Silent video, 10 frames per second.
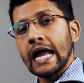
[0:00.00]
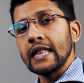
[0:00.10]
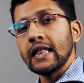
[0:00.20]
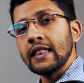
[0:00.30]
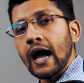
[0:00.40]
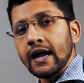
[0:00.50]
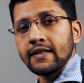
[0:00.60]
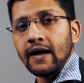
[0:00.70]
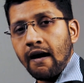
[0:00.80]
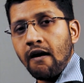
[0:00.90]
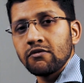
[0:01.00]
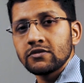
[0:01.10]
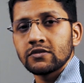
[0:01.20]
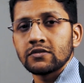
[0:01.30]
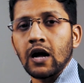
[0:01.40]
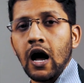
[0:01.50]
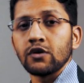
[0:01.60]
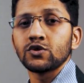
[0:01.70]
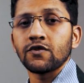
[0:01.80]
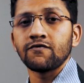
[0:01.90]
In the 9th house, the
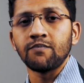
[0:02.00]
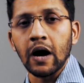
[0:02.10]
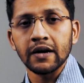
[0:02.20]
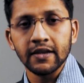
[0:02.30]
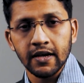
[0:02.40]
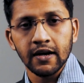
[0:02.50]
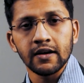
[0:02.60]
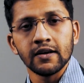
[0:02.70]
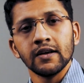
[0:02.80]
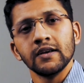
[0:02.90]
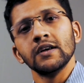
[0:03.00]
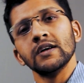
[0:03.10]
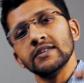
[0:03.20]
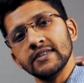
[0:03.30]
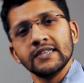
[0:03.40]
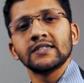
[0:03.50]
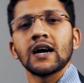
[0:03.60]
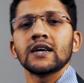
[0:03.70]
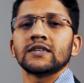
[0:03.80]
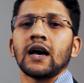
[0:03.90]
house of Bhagya, these
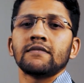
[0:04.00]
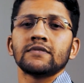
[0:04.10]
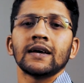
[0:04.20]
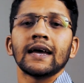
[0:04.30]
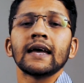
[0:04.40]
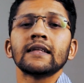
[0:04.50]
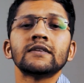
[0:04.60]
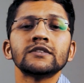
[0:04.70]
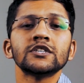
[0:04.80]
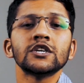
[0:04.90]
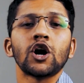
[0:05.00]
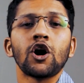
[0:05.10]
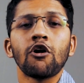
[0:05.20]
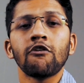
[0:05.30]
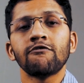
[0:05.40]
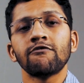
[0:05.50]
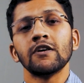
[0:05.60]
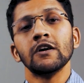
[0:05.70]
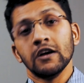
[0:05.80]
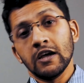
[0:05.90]
guys have the energy of
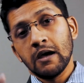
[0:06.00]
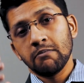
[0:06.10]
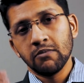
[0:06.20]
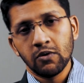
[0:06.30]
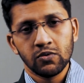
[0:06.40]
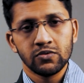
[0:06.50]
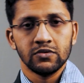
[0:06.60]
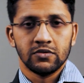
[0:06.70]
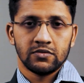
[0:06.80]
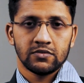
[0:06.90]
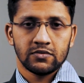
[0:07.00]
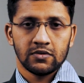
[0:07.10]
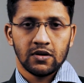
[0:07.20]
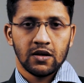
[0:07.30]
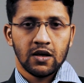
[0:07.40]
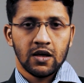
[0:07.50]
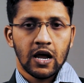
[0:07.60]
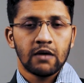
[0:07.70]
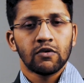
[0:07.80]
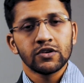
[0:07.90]
moon.
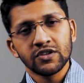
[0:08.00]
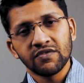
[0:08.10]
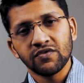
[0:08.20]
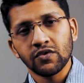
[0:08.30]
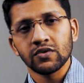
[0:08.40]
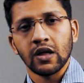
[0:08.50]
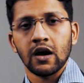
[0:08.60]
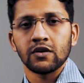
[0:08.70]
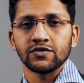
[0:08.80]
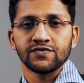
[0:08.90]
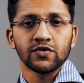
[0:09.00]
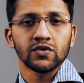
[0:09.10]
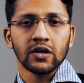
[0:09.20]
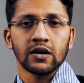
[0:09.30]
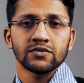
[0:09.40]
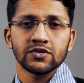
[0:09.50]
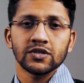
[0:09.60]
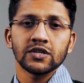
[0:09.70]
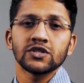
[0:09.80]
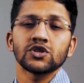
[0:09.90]
And what is the 4th house? 4th house
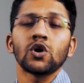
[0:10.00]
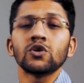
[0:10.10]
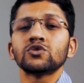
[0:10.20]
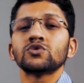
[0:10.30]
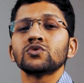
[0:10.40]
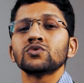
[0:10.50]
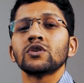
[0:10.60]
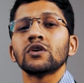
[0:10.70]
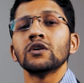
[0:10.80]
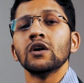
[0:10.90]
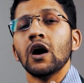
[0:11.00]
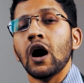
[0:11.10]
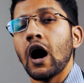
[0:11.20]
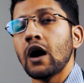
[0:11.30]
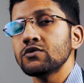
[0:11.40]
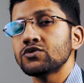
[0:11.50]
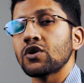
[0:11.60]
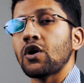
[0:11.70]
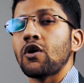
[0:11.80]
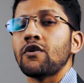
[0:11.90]
is also the house
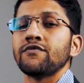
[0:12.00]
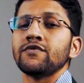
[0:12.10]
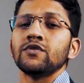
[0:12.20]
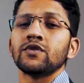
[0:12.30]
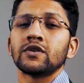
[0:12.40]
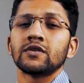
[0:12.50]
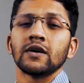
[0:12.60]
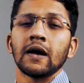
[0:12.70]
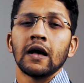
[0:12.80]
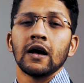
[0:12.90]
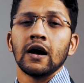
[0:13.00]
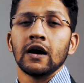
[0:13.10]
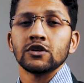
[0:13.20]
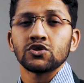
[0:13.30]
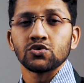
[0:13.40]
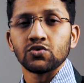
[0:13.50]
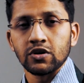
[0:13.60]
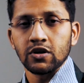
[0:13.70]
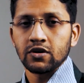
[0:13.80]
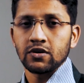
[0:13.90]
of your
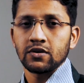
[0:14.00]
sukh